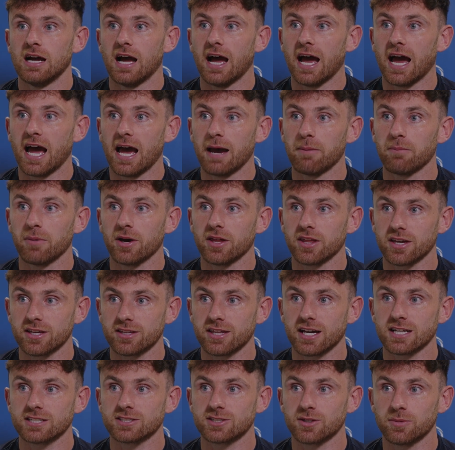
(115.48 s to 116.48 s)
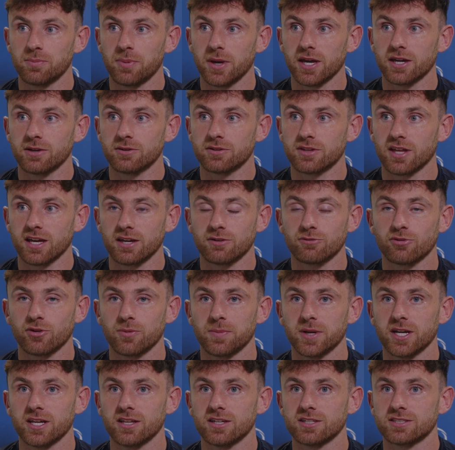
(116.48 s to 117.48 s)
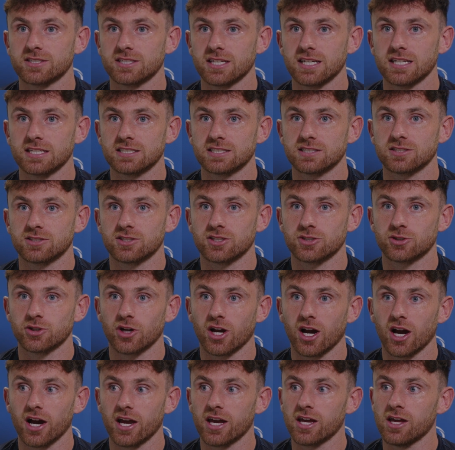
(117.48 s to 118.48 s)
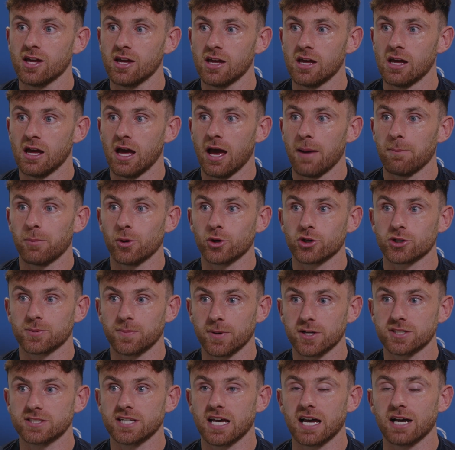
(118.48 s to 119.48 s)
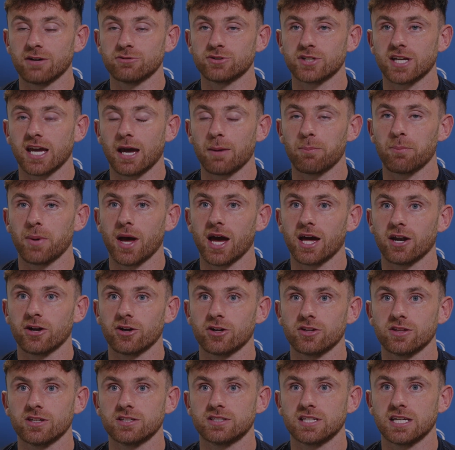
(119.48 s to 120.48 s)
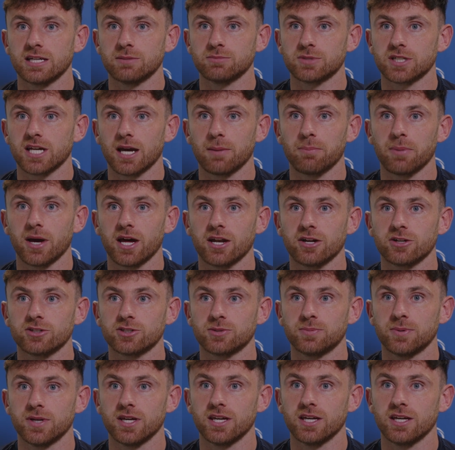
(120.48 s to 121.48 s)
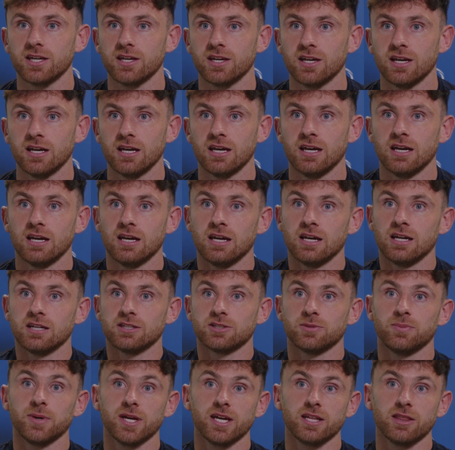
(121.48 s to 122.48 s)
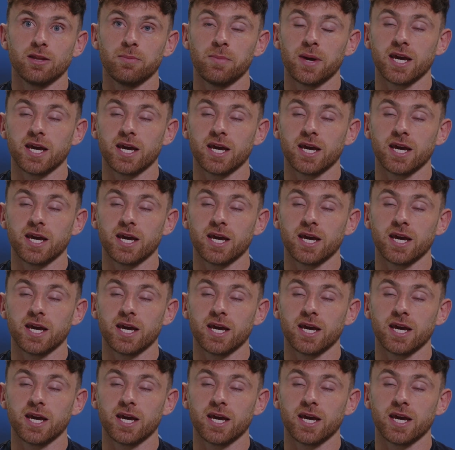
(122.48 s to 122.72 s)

I think that's the big thing for me this season, to try push myself to get better and the team to get better, to be in the